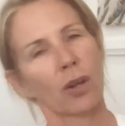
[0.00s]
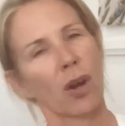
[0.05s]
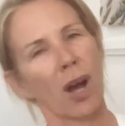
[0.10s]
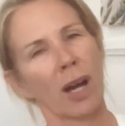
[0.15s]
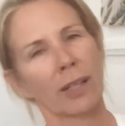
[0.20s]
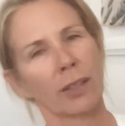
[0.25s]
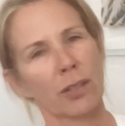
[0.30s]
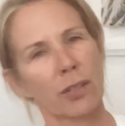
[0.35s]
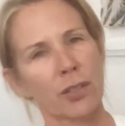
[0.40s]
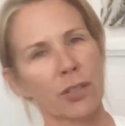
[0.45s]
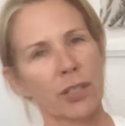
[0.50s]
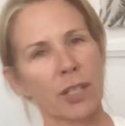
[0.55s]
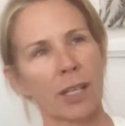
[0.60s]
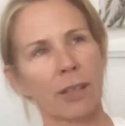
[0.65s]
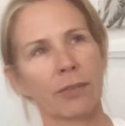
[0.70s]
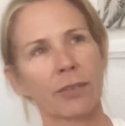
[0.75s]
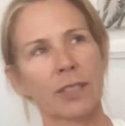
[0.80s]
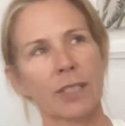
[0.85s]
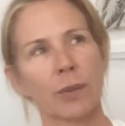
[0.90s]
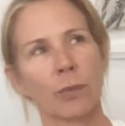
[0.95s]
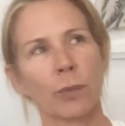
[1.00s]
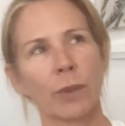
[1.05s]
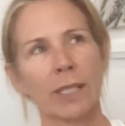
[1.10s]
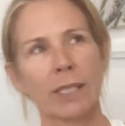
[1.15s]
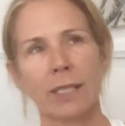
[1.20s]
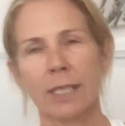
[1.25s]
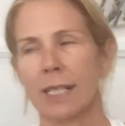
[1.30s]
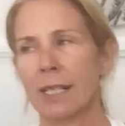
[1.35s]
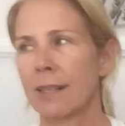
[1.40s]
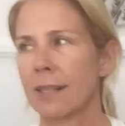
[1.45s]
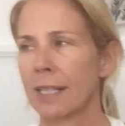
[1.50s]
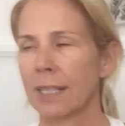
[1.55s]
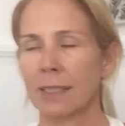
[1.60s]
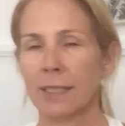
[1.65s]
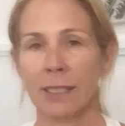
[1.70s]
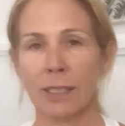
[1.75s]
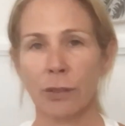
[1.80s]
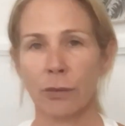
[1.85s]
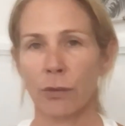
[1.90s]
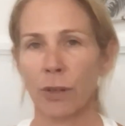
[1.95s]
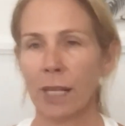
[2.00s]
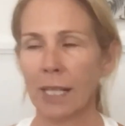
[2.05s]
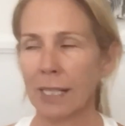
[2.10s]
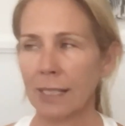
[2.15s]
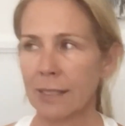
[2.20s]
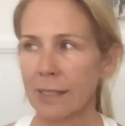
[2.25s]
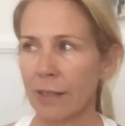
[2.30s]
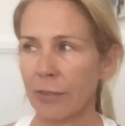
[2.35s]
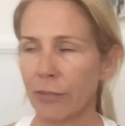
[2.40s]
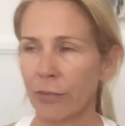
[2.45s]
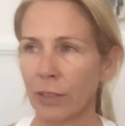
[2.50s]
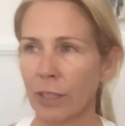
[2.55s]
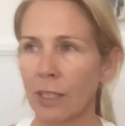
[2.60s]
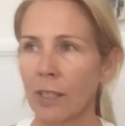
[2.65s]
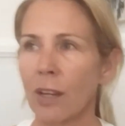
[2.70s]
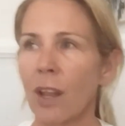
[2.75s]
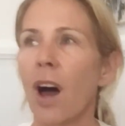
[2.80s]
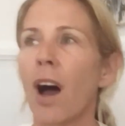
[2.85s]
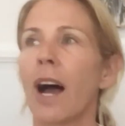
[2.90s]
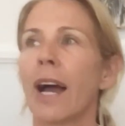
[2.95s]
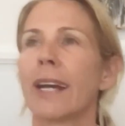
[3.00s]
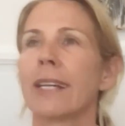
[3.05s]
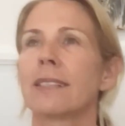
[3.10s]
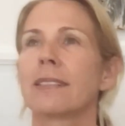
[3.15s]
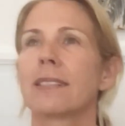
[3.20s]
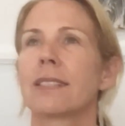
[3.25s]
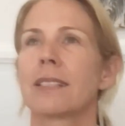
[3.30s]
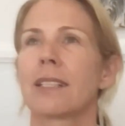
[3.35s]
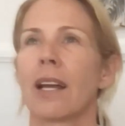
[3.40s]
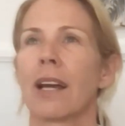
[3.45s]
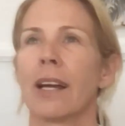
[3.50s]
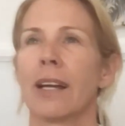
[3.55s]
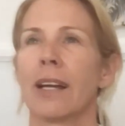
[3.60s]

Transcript: kind of shifts and we see things in a really different light.